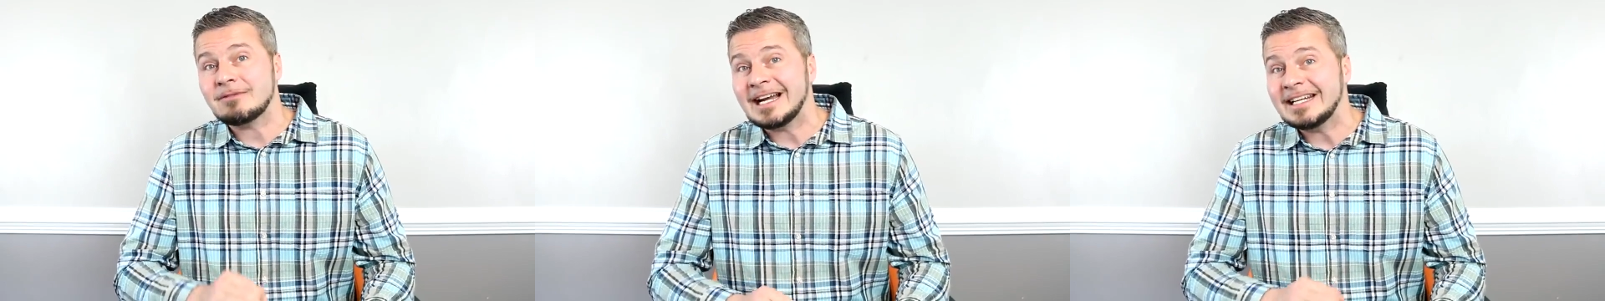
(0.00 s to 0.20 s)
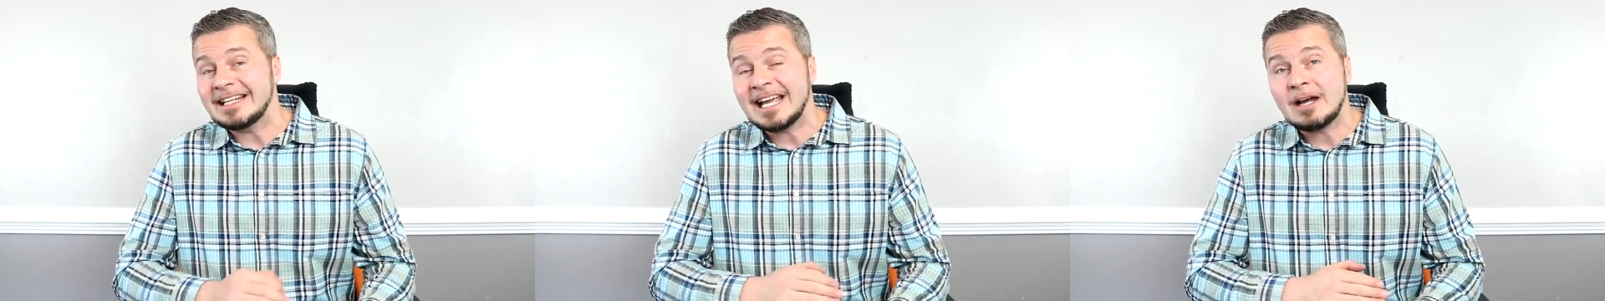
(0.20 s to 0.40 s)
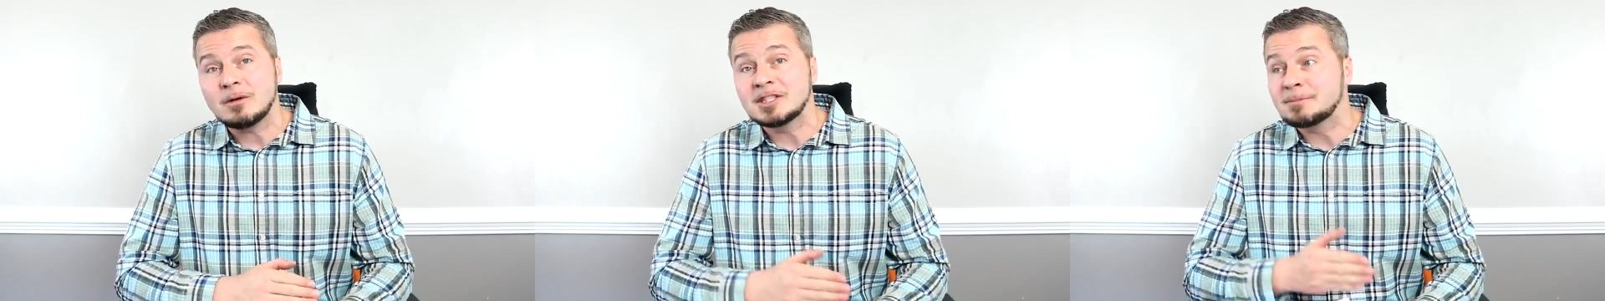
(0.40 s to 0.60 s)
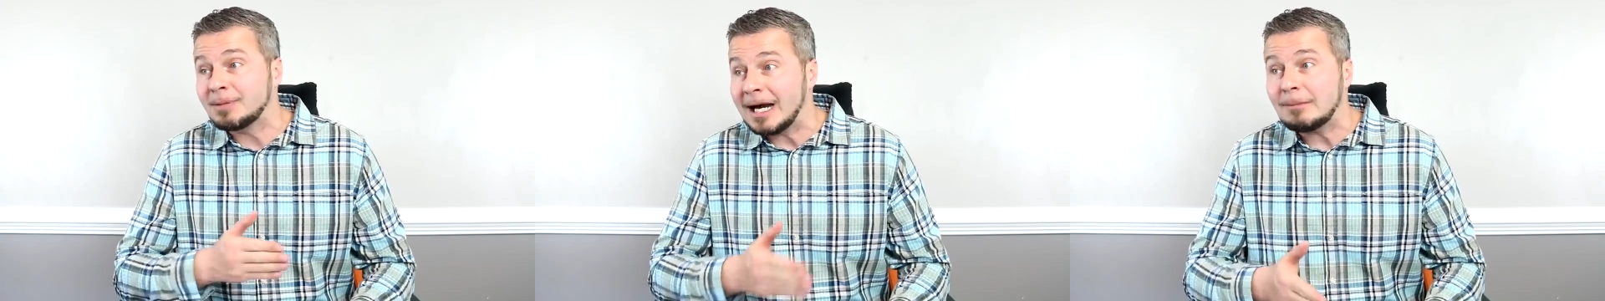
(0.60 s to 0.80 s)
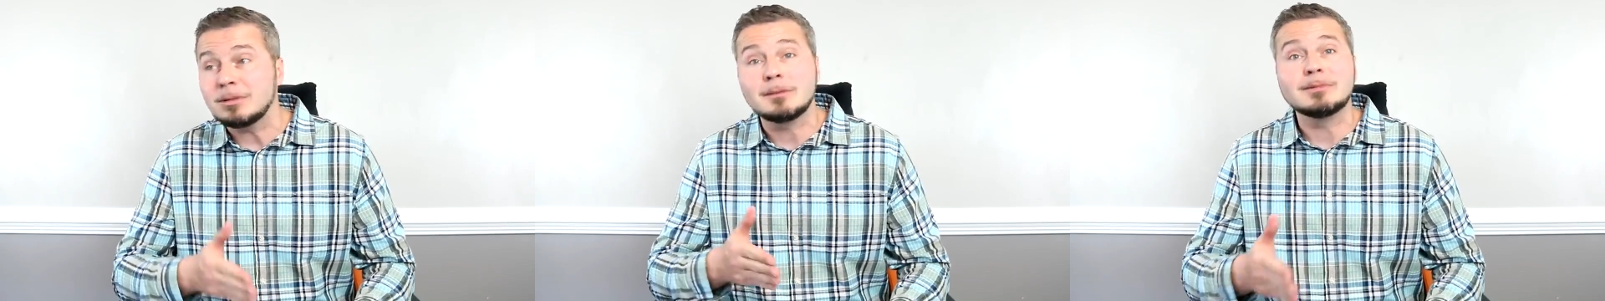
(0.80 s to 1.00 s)
right now is
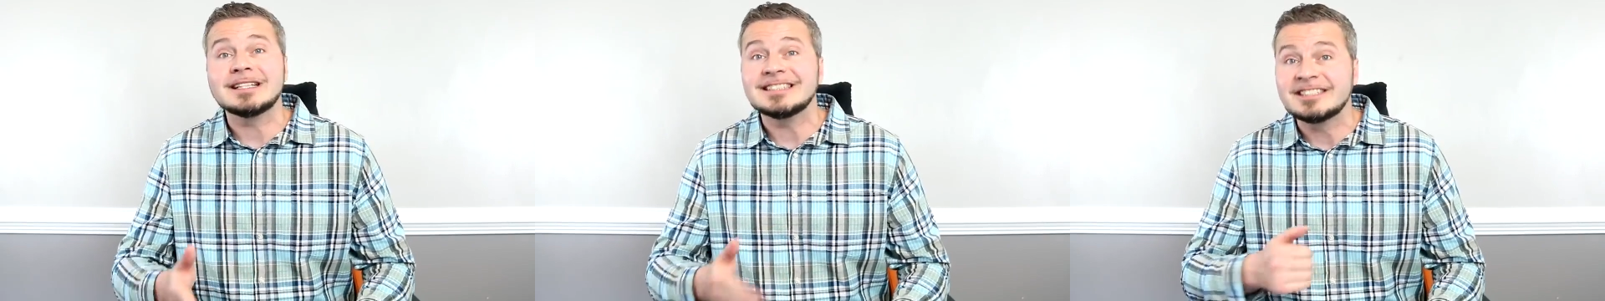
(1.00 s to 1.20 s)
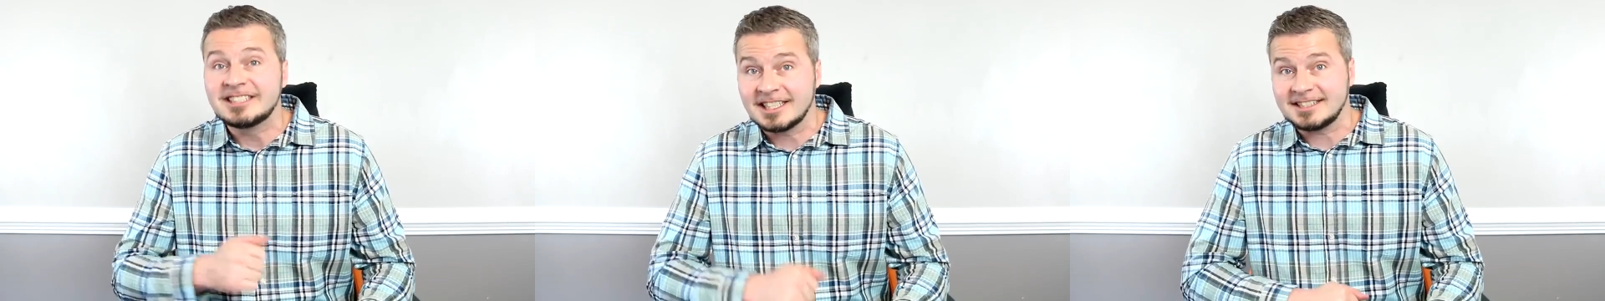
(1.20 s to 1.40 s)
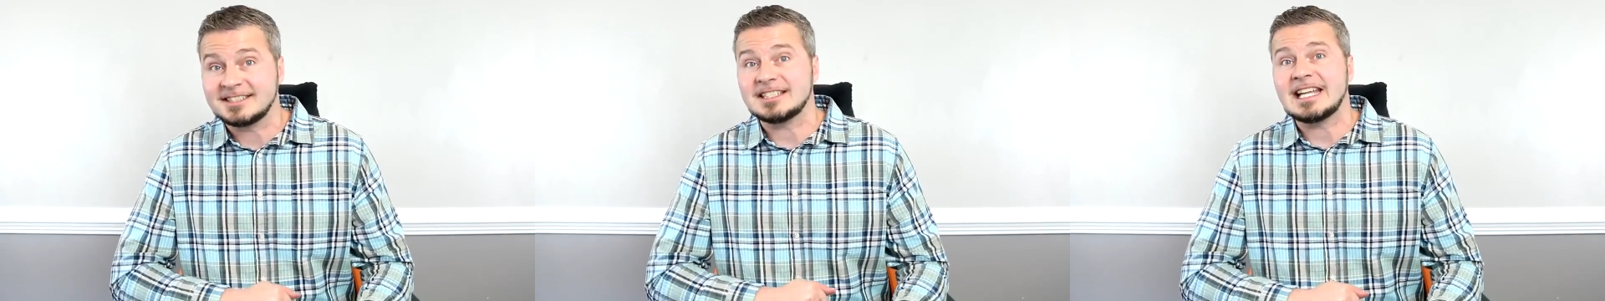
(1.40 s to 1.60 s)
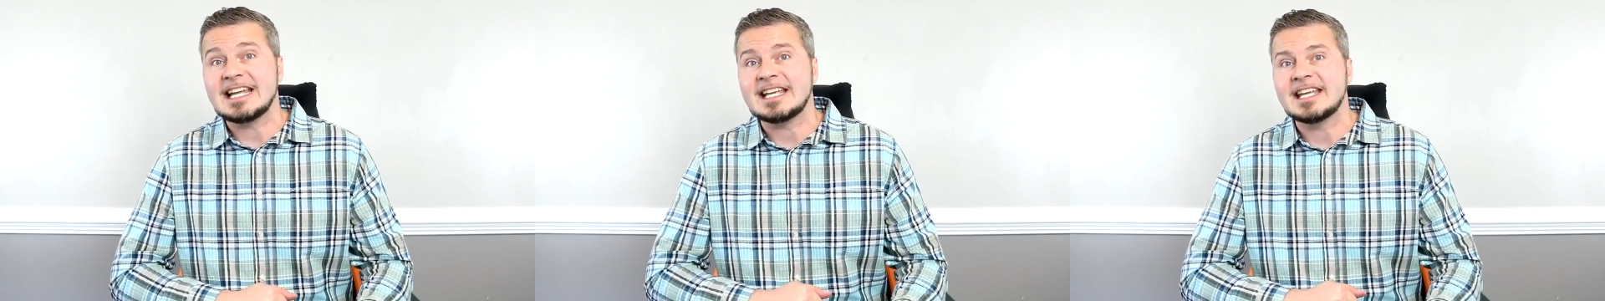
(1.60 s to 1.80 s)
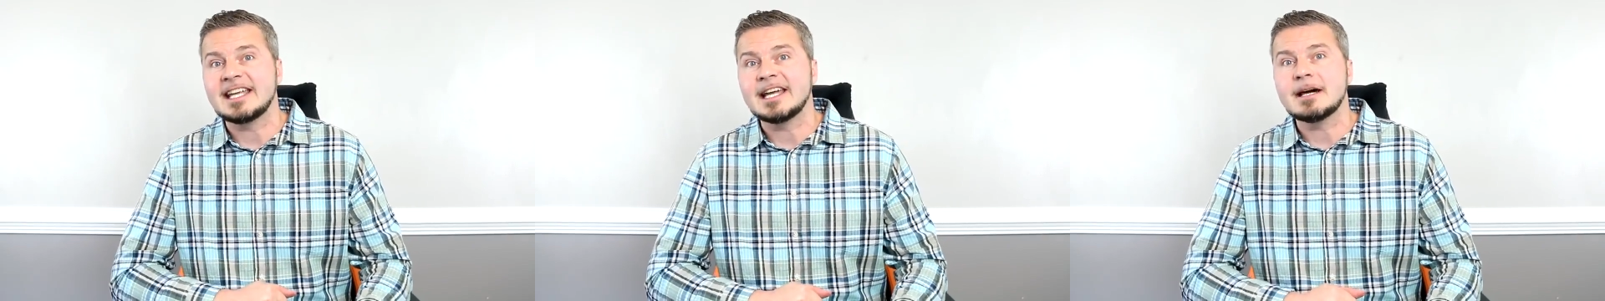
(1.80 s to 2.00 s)
probably just
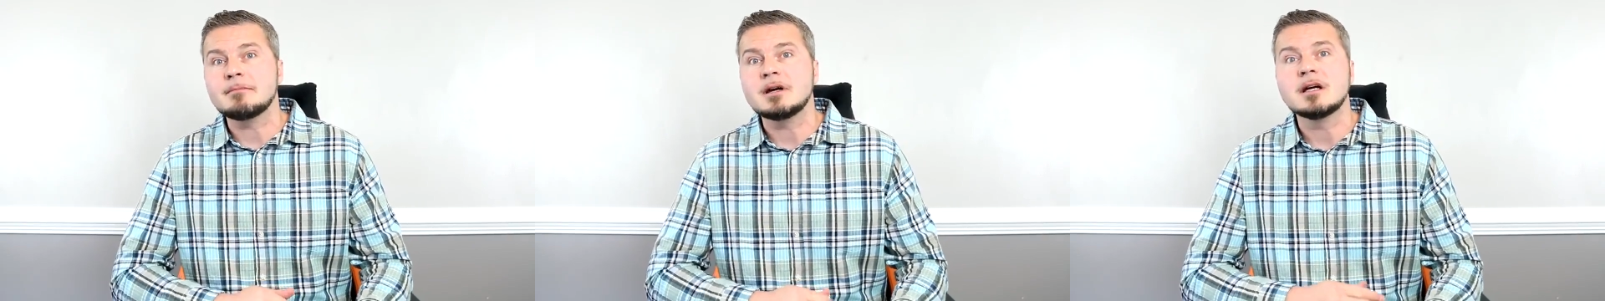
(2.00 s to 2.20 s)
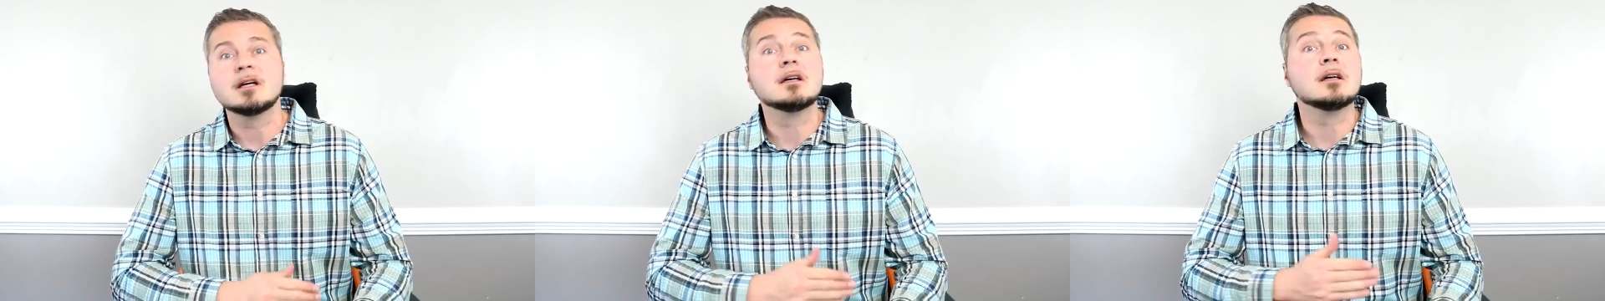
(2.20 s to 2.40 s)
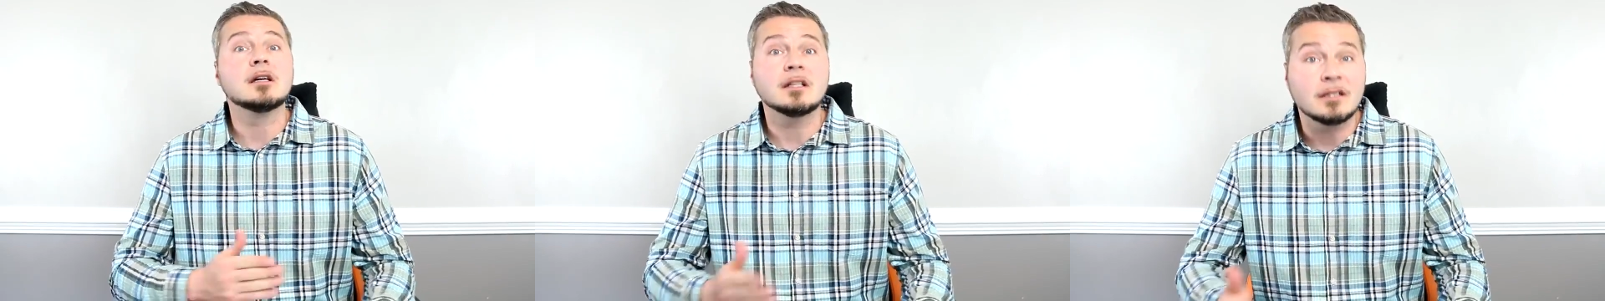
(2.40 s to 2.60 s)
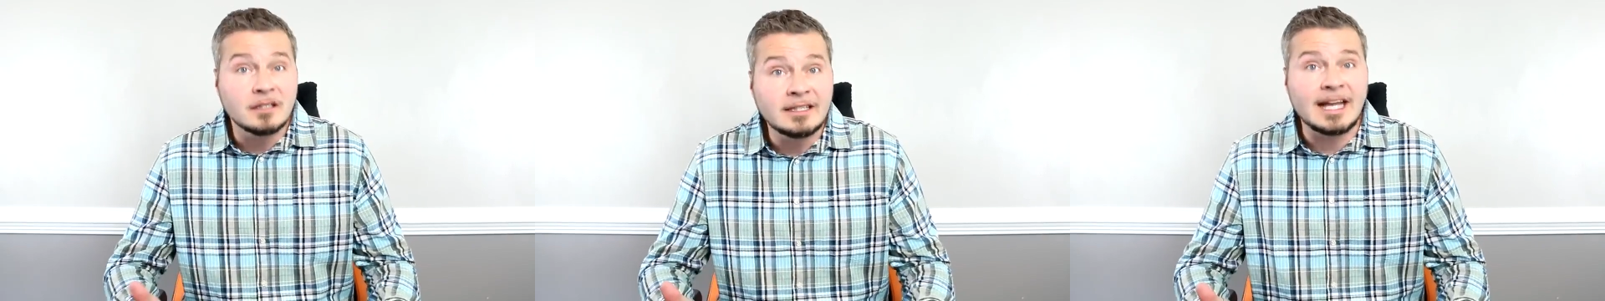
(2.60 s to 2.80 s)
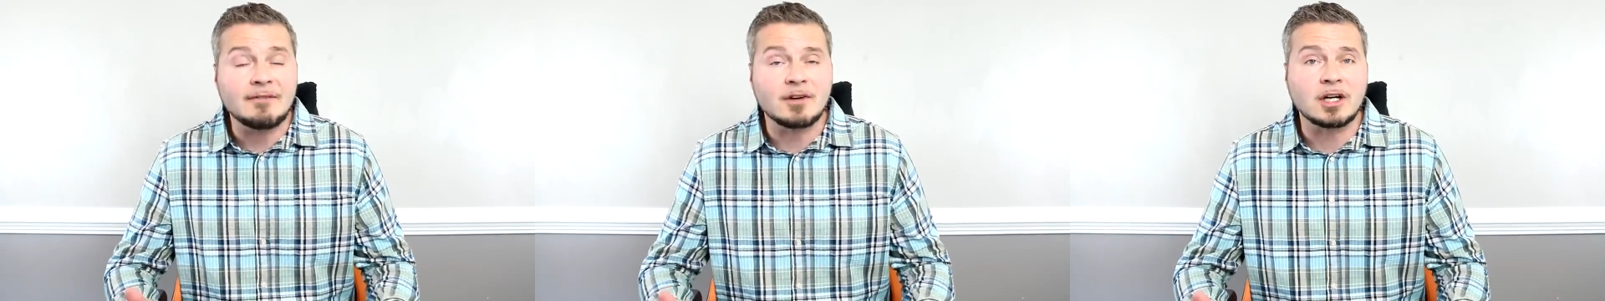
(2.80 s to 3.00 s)
like him,
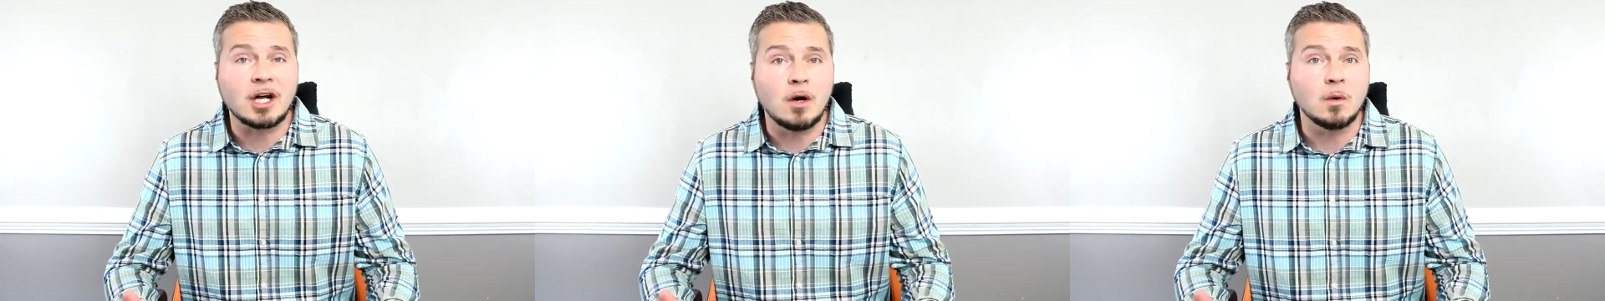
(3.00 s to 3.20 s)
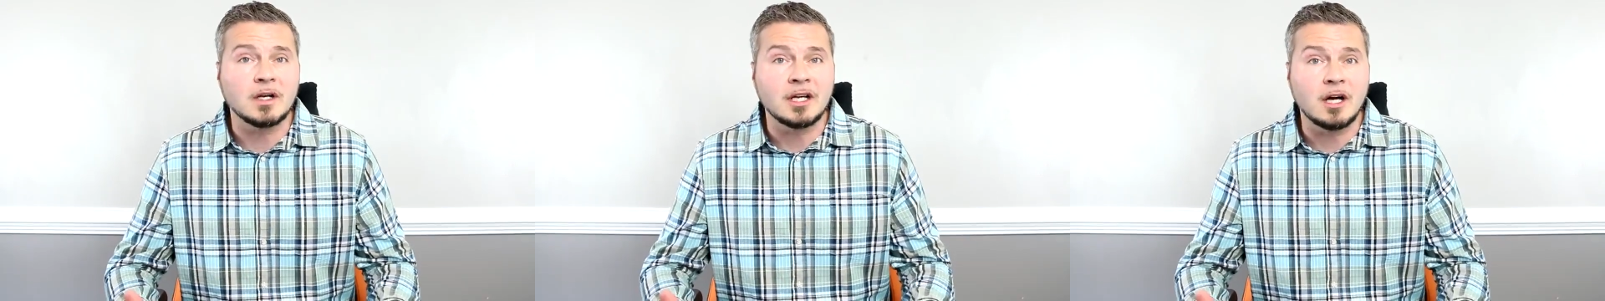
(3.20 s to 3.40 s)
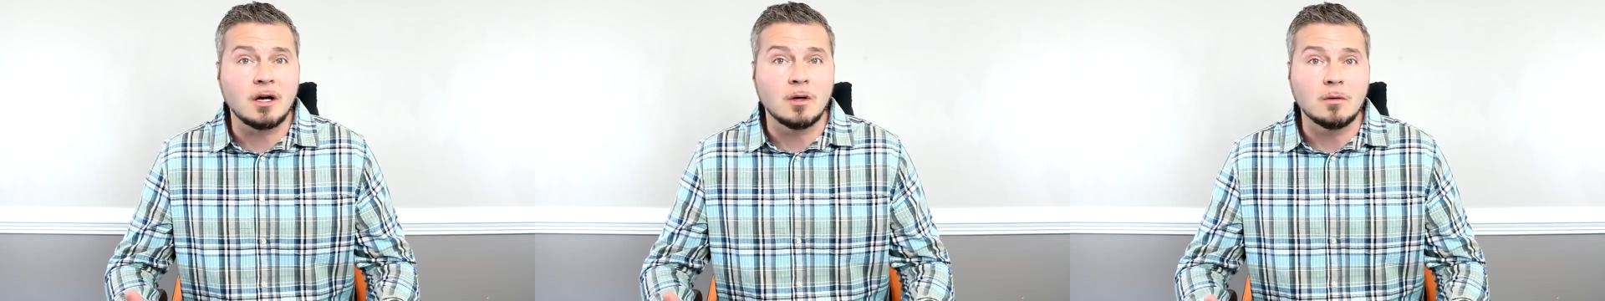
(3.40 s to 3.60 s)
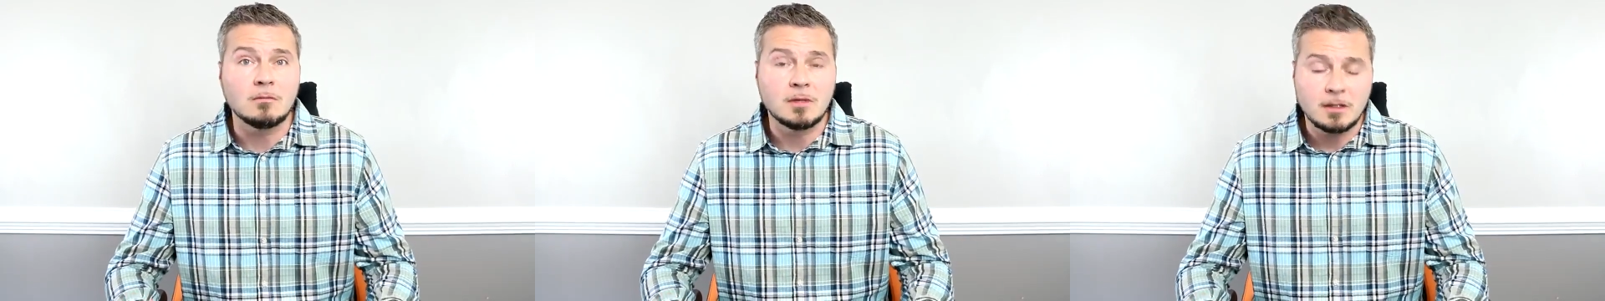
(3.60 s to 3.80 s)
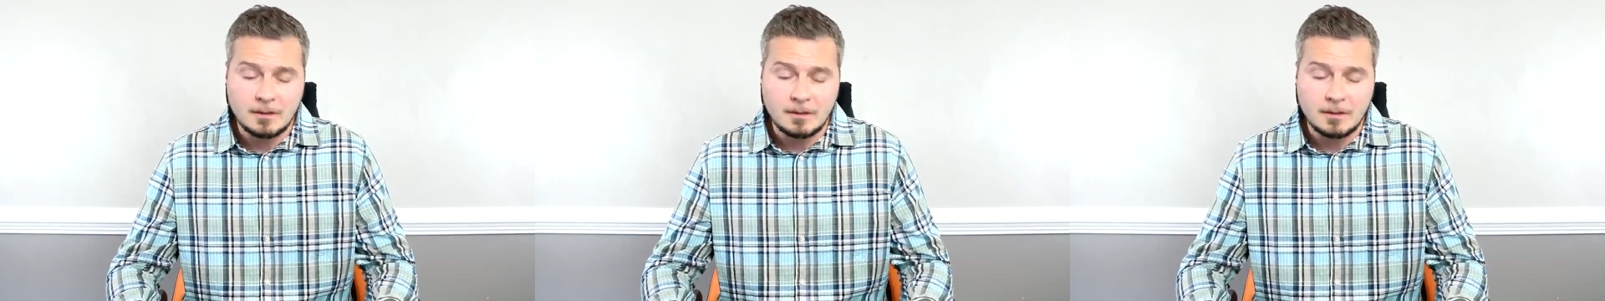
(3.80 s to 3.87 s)
never going home.